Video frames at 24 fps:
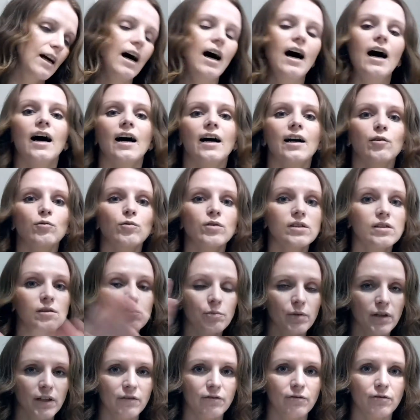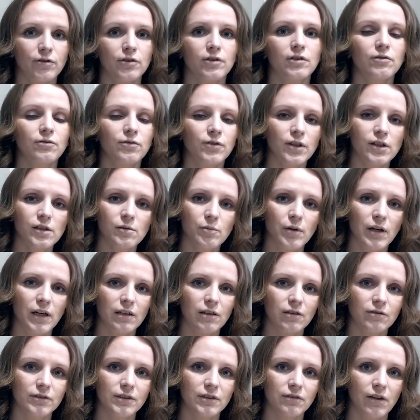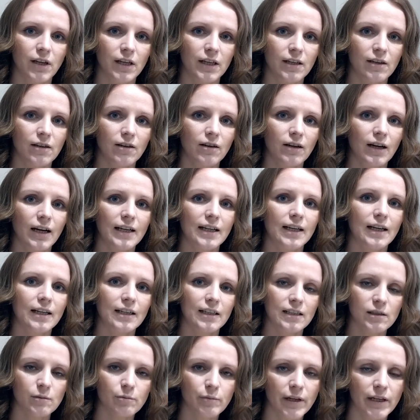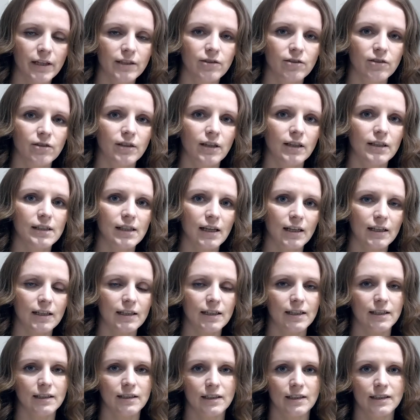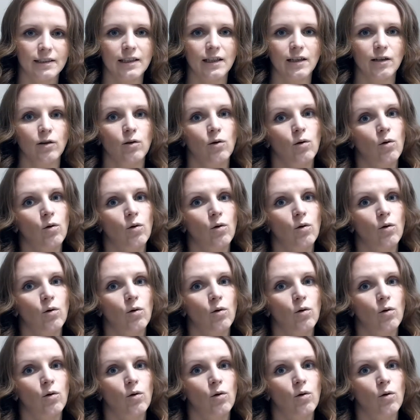I will speed through the first part of the video and then explain you exactly in detail